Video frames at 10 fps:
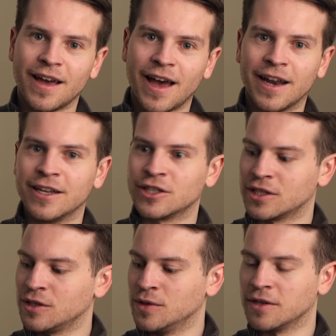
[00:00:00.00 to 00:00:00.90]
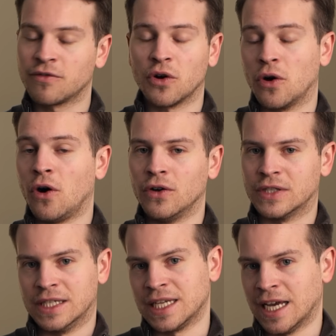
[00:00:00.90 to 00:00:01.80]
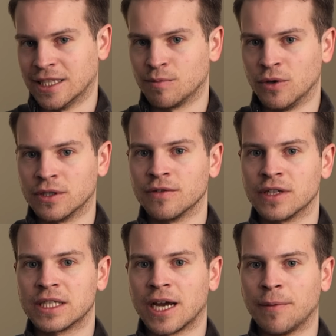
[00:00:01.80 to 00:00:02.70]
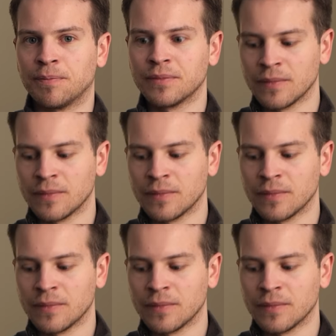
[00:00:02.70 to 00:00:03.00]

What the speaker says: and I just use it for calls and texts most of the time.